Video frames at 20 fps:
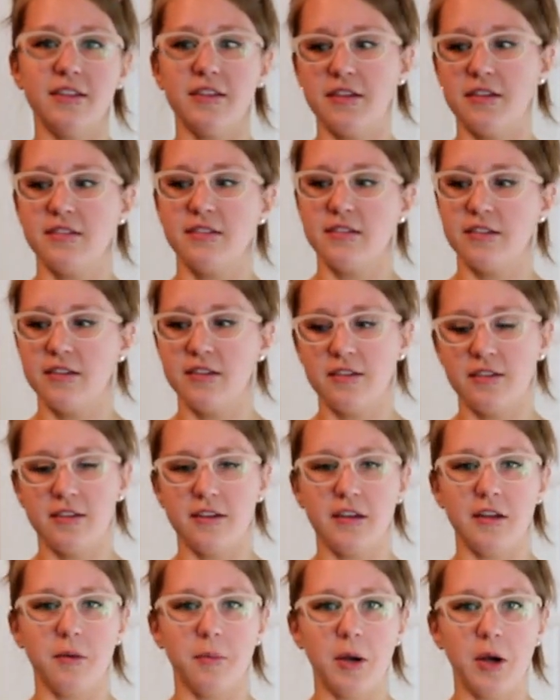at least
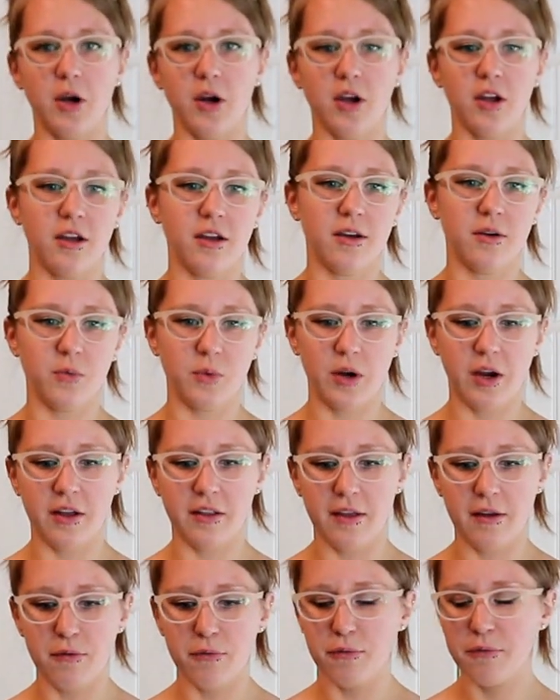in America where
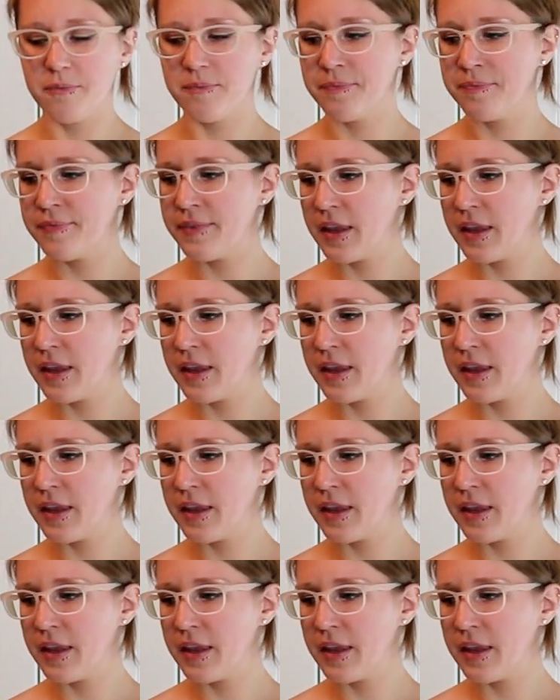I live.